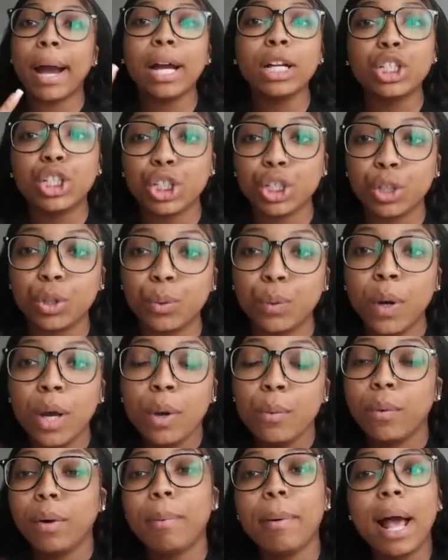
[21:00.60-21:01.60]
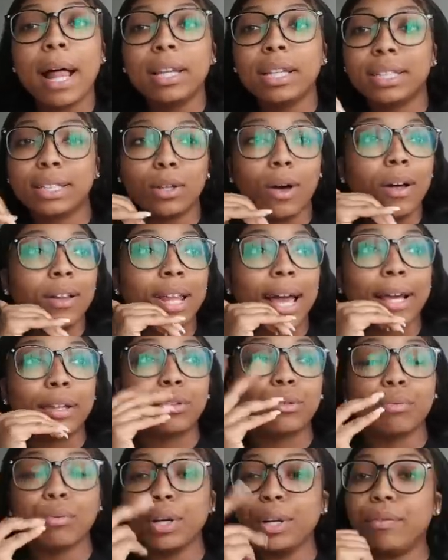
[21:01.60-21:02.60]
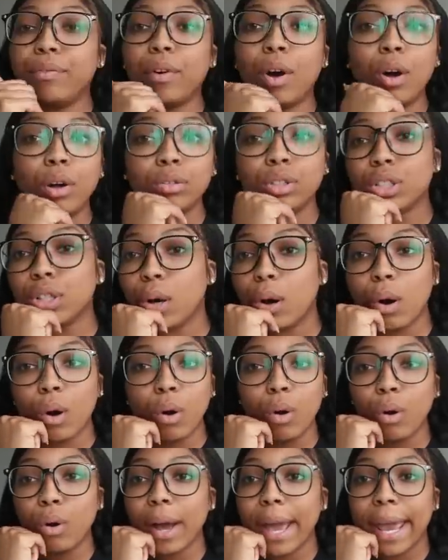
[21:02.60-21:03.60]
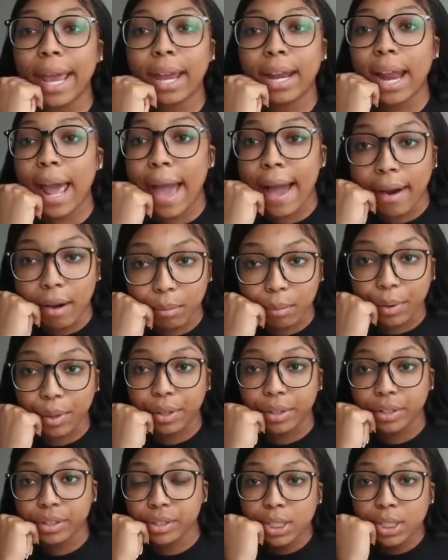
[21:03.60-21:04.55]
mind you we probably sold like three phones the whole eight hours